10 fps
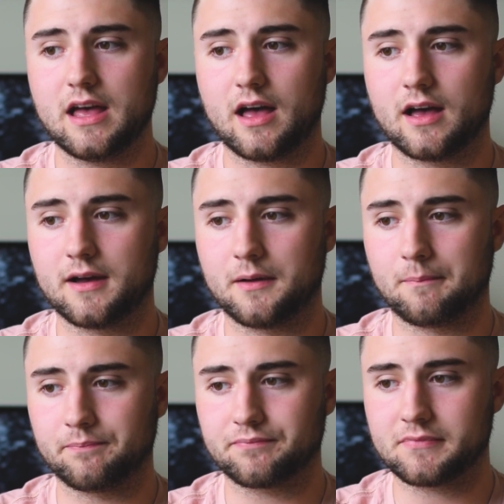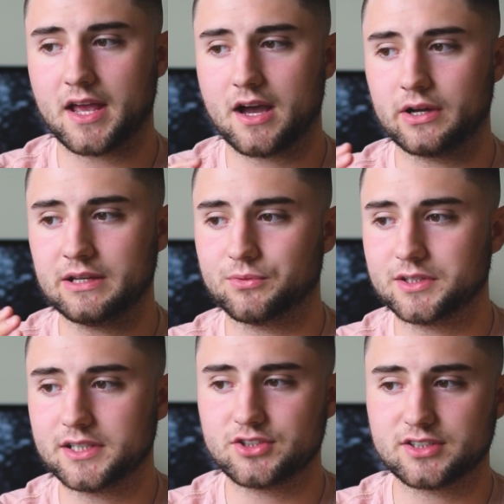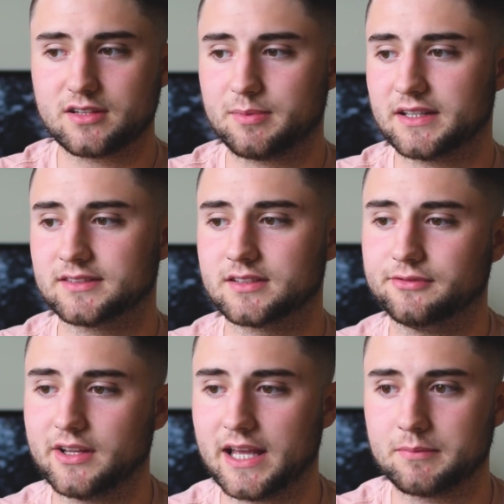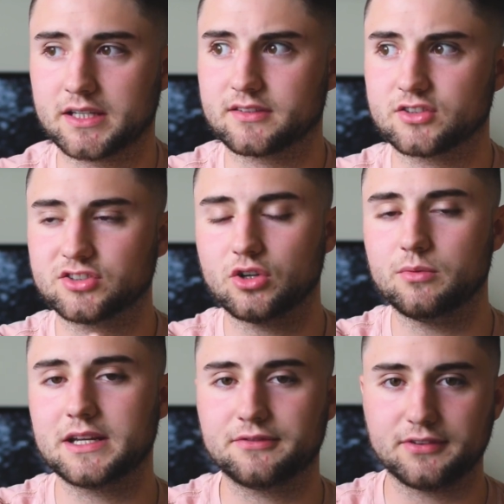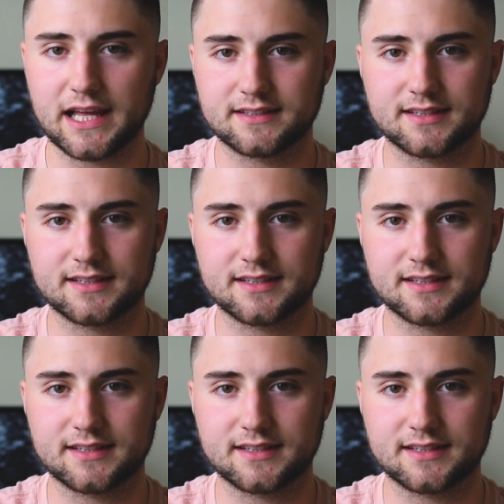Um, now it really just depends on the flight because there's so many flights